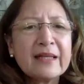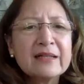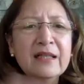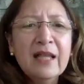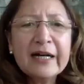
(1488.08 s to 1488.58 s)

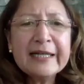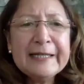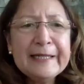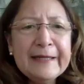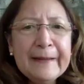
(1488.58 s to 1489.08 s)

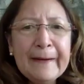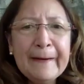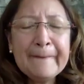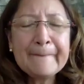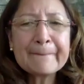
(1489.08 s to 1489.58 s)
Luckily
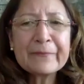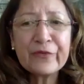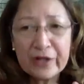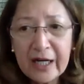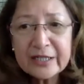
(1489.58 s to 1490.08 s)

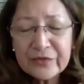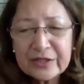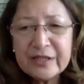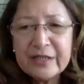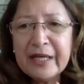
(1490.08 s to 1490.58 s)
for us, for
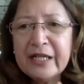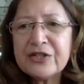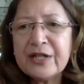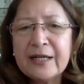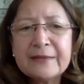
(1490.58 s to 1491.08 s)

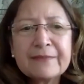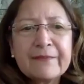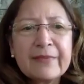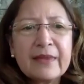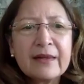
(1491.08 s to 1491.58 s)
TeamAsia,
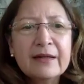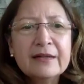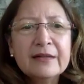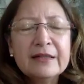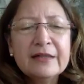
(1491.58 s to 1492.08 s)

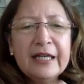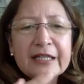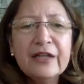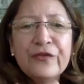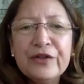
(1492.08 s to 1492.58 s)
in
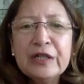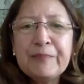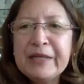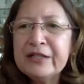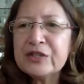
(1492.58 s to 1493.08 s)
the
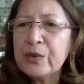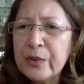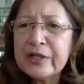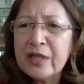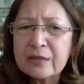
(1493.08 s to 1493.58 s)
Philippines, we
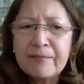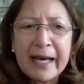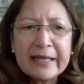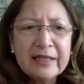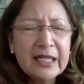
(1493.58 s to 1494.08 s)
were not
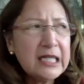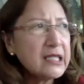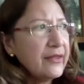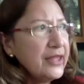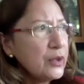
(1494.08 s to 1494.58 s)
badly hit. I
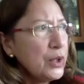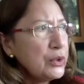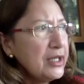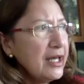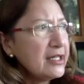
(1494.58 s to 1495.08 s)
think we
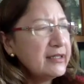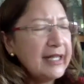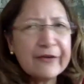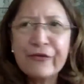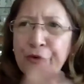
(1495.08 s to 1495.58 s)
only had like
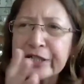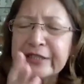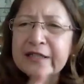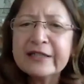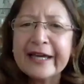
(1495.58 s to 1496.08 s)

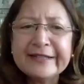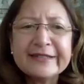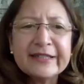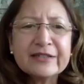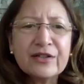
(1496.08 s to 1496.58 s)
14
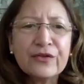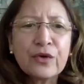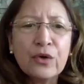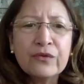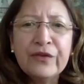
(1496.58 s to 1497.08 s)
cases of
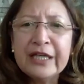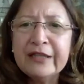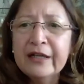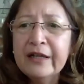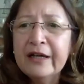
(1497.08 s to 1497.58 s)

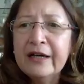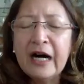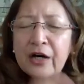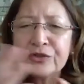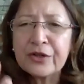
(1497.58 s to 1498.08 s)

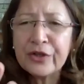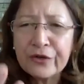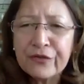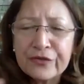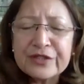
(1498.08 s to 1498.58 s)

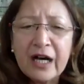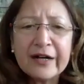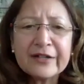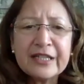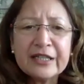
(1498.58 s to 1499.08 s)
of
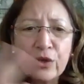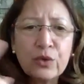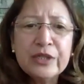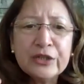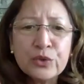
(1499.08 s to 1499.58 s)
SARS and
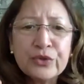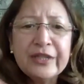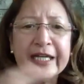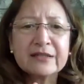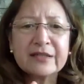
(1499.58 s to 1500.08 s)
only 2
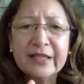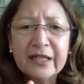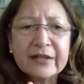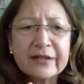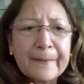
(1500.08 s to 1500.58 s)
deaths
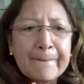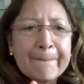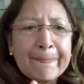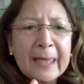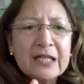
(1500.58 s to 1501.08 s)
here.
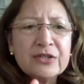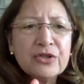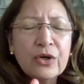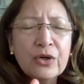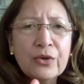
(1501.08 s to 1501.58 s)

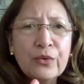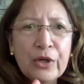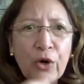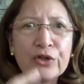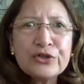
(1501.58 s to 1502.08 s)
So we
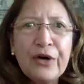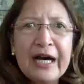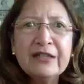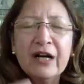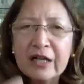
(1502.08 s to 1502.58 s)
also had
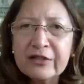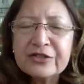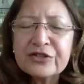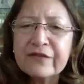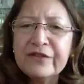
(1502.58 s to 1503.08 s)
the other
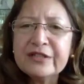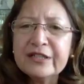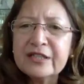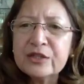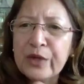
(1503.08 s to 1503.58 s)
services
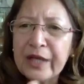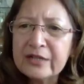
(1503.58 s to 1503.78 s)
that we had